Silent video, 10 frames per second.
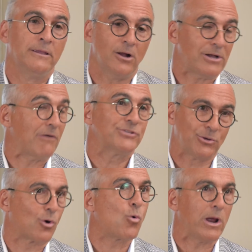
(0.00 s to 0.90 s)
Obviously
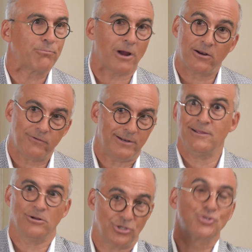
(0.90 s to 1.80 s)
we're quite proud of it.
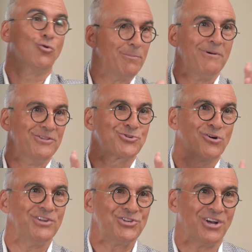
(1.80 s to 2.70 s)
It does go up on the
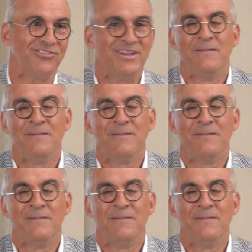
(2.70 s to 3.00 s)
trophy shelf.